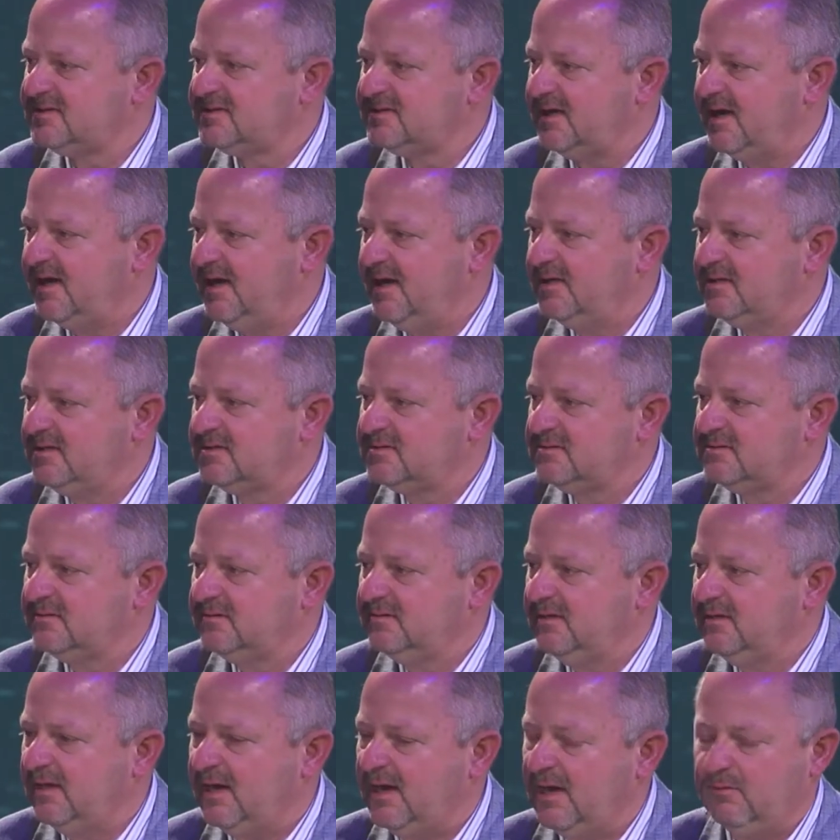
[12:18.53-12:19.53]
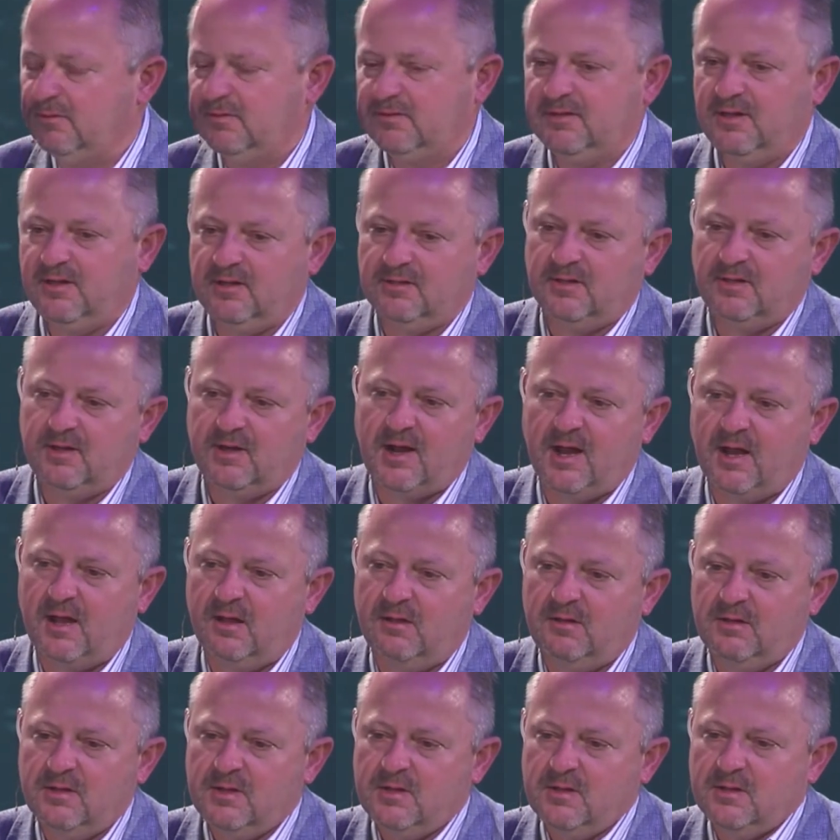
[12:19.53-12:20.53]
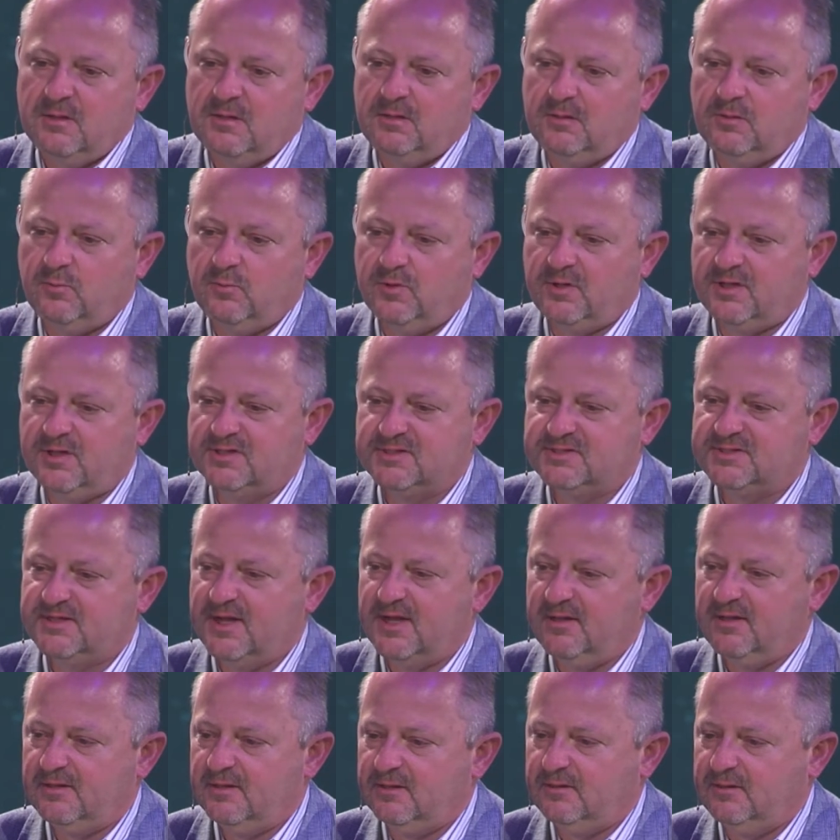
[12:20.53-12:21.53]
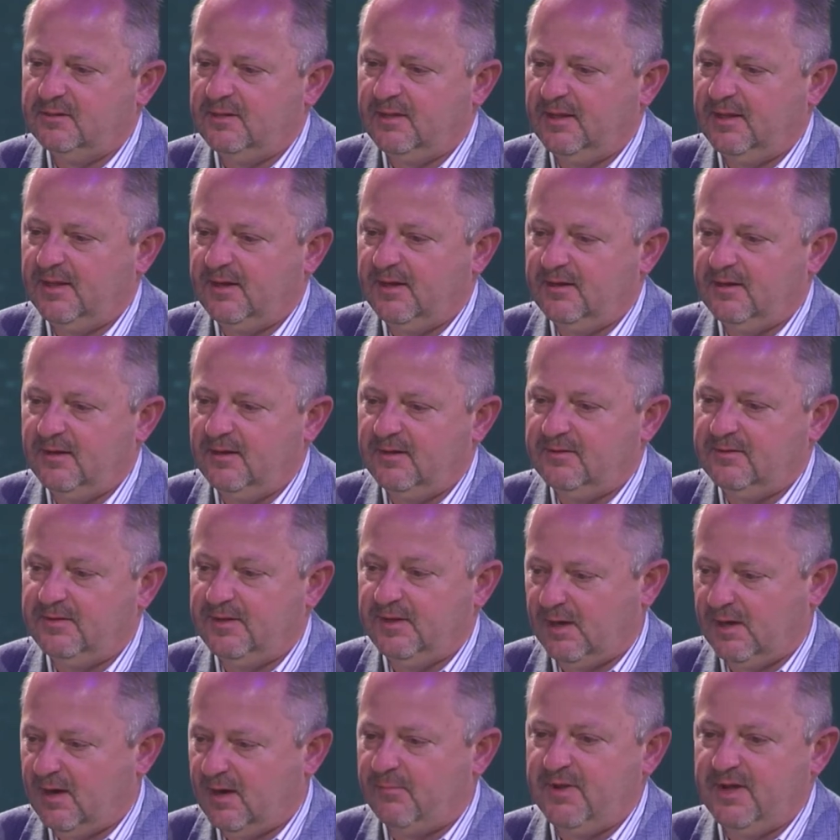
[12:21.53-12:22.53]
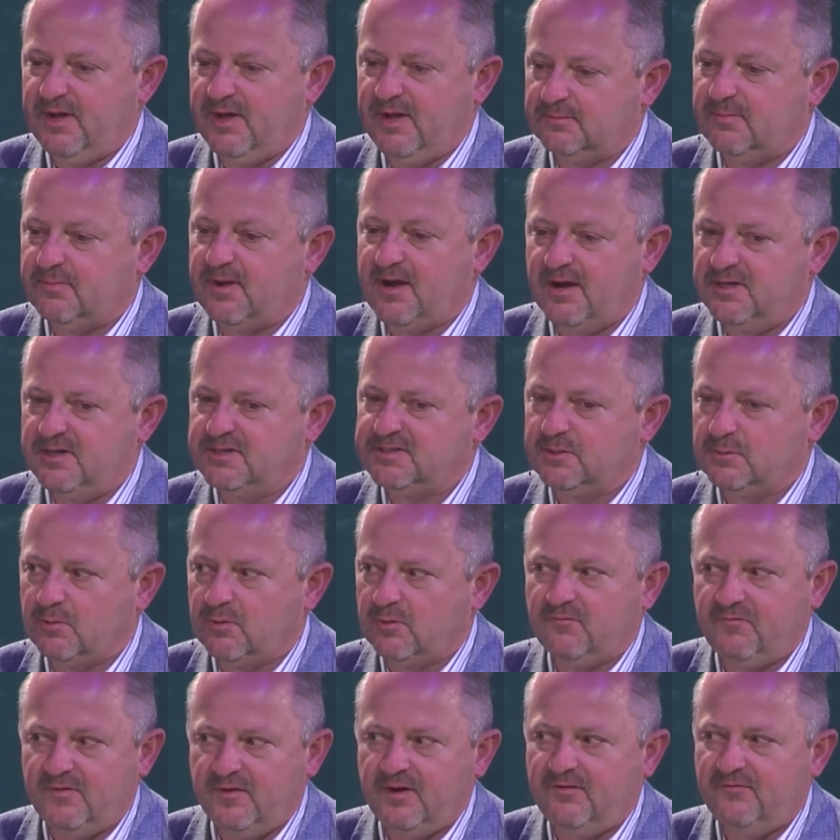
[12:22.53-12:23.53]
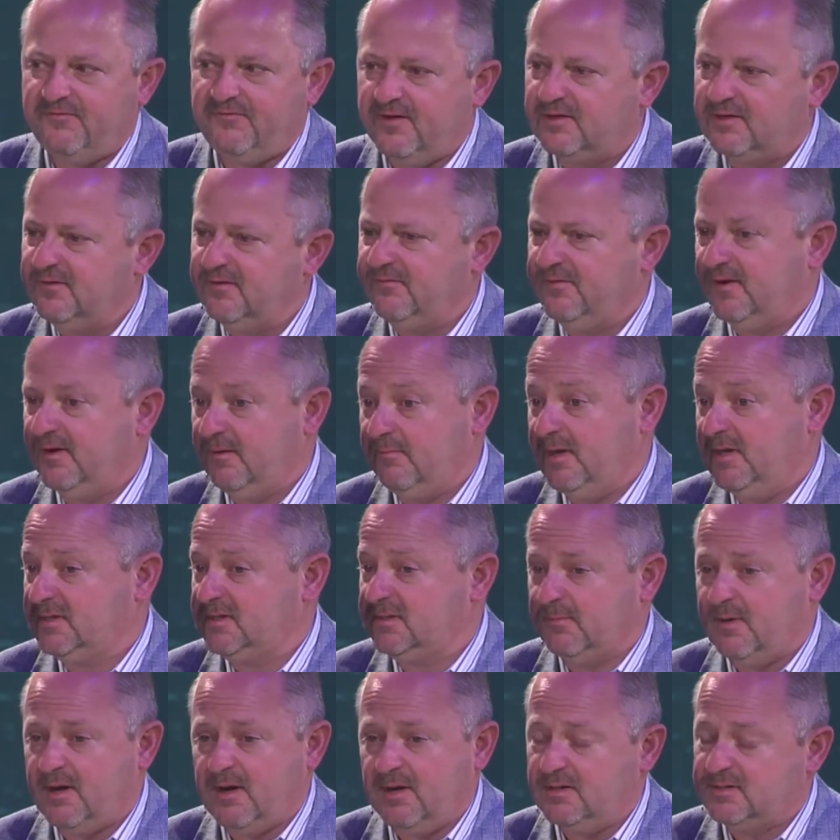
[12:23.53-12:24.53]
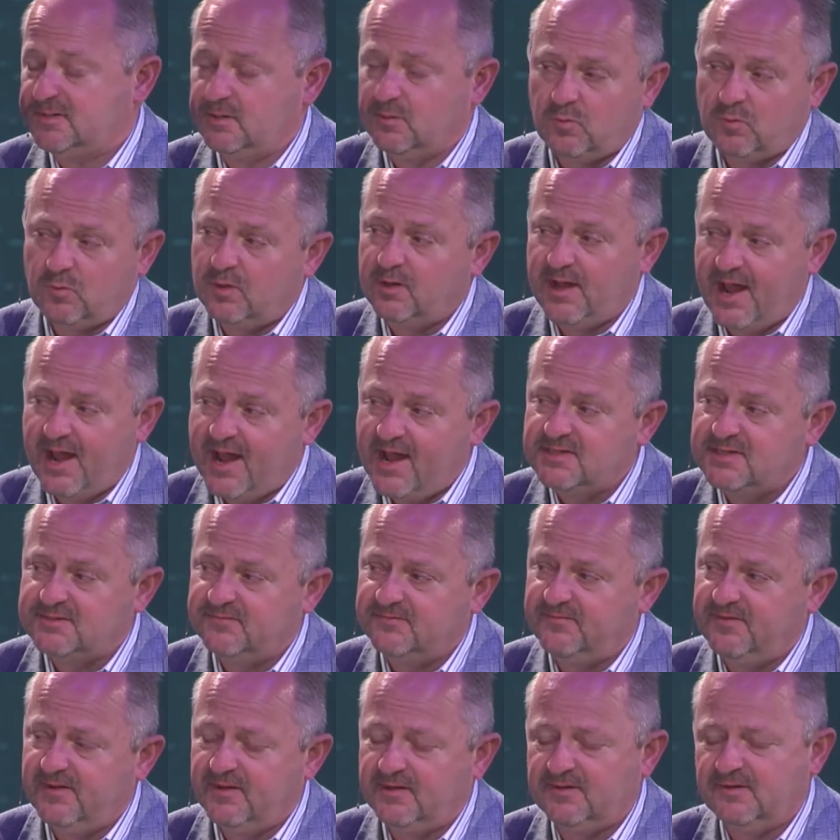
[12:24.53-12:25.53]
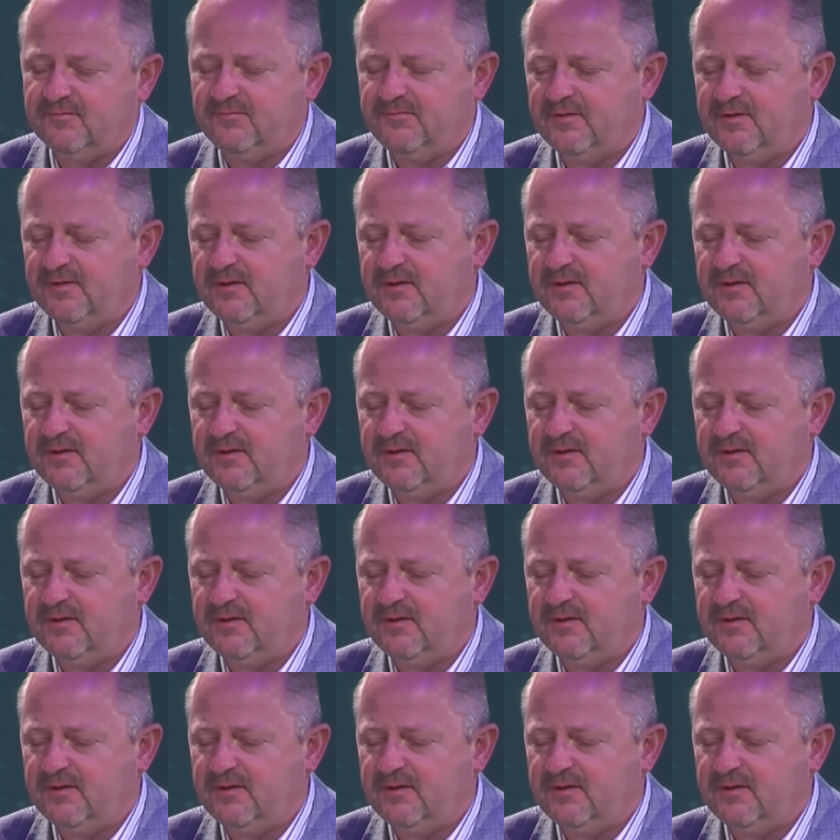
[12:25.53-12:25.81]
science, and I would think that we could say that I made some hires that were very effective, and I made some hires that weren't as effective.